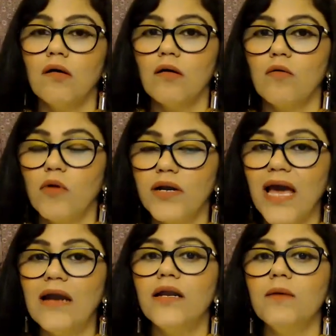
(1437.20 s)

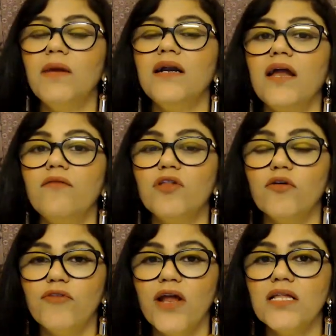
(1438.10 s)
cordiality maintained with your
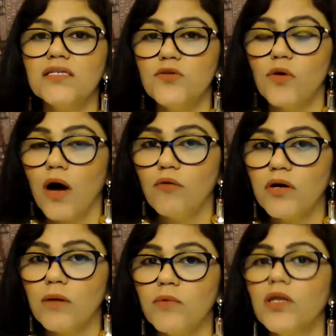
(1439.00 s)
friends, your outer
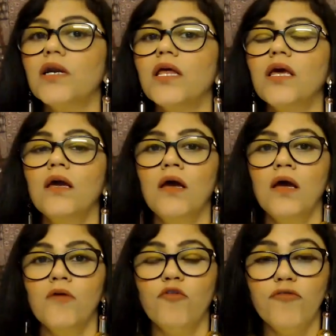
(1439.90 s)
community,
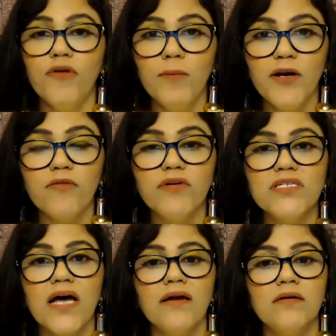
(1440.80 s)
fulfillment of
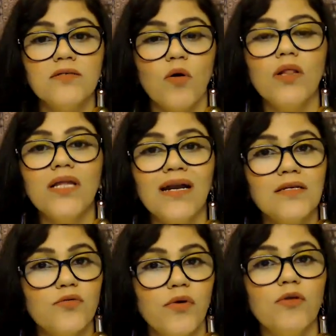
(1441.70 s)
desires, all that
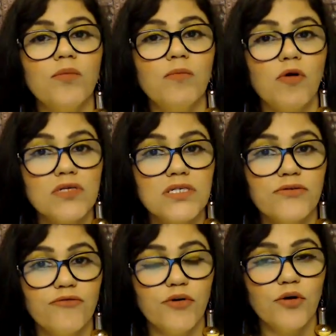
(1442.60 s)
is going to be
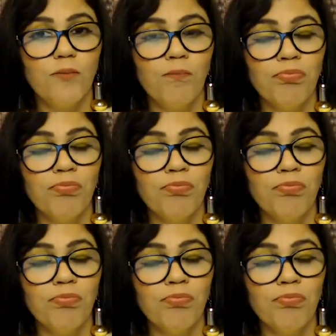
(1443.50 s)
positive for you.